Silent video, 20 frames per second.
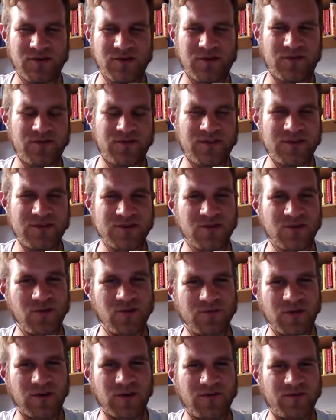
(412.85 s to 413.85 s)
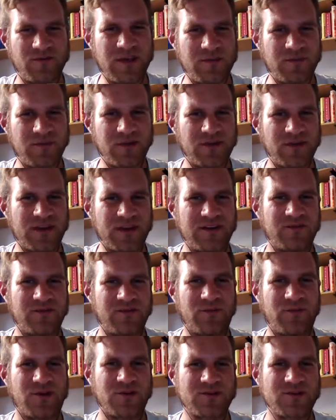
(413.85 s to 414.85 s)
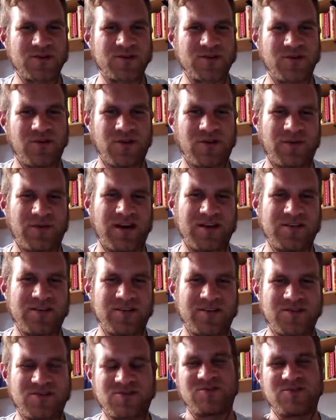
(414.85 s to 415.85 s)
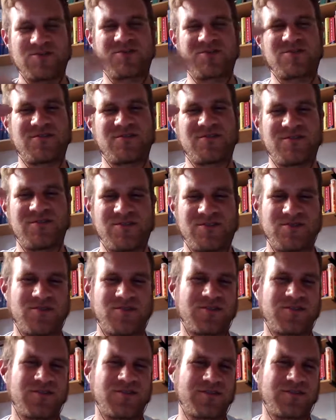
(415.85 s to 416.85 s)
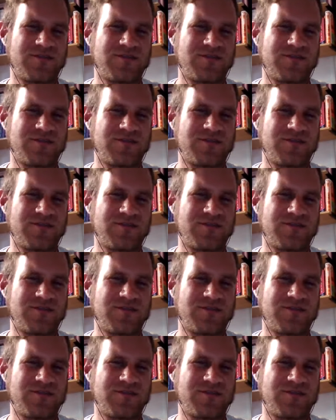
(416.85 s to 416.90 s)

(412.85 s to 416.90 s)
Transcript: this group of people that it works. Otherwise, it's just deserted.